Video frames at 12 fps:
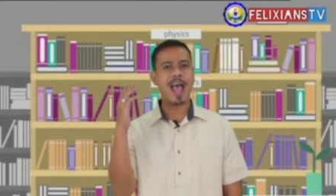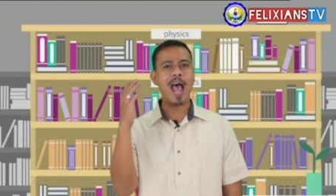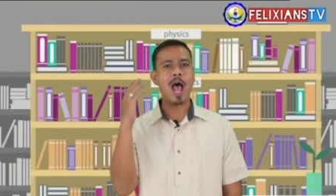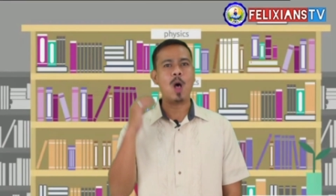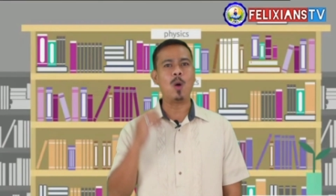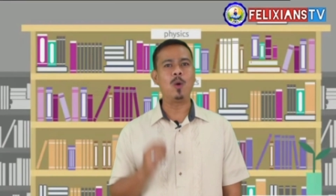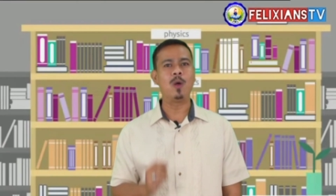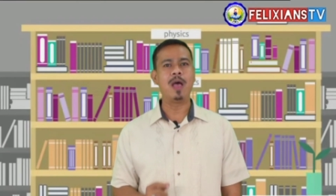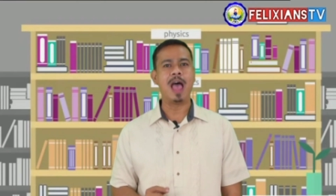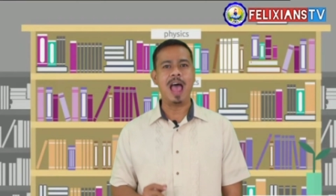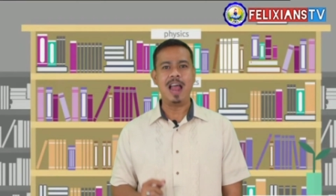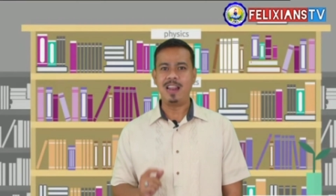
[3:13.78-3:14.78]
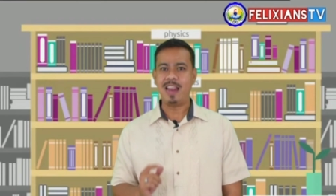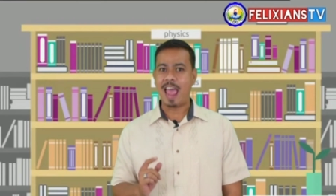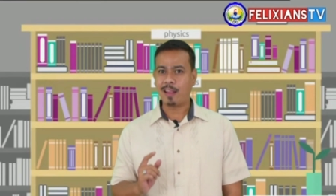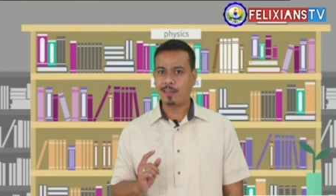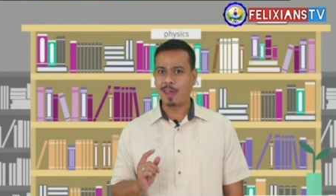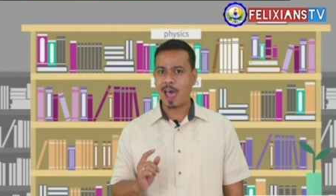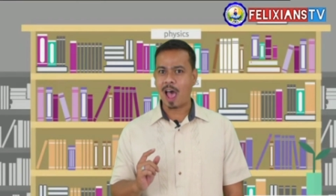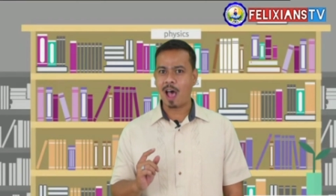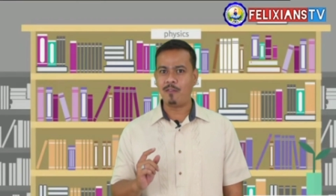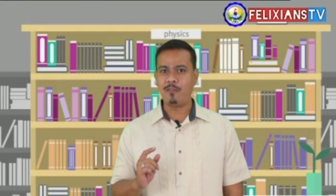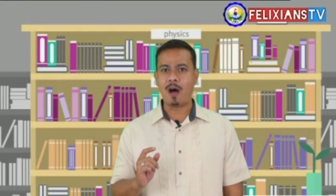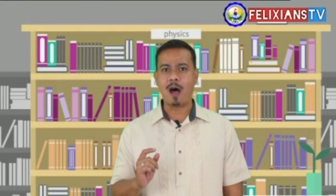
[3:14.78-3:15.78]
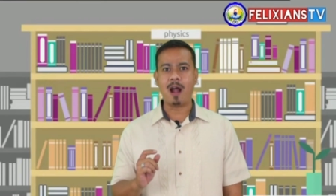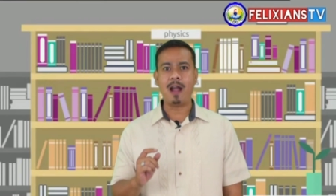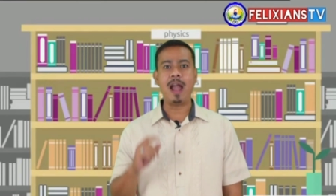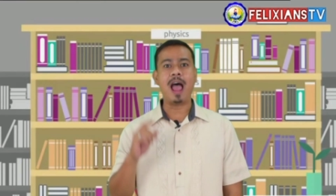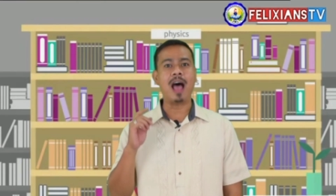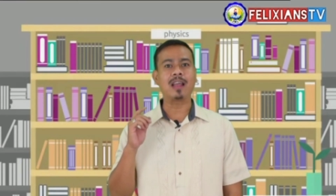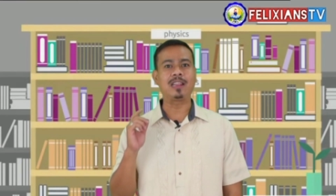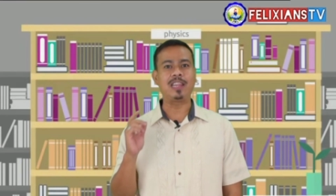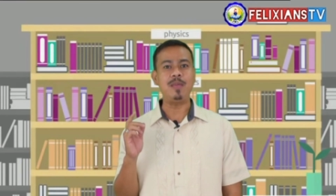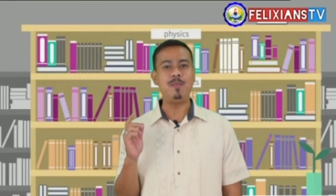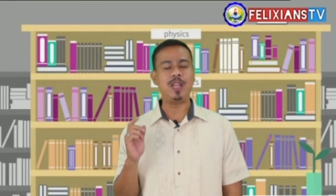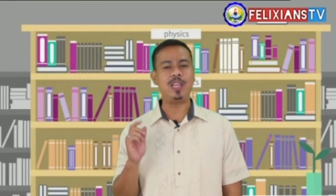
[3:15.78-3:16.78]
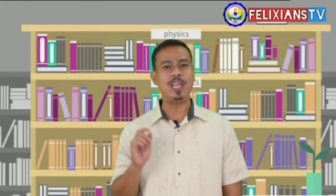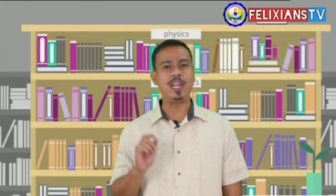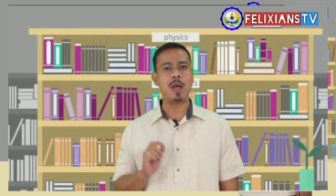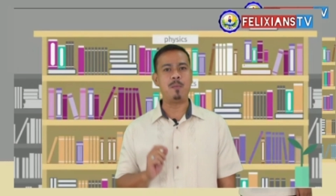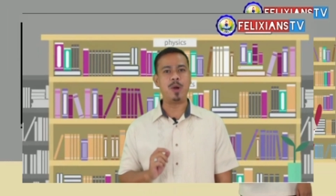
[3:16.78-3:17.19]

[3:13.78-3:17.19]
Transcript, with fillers: Now, let's have our activity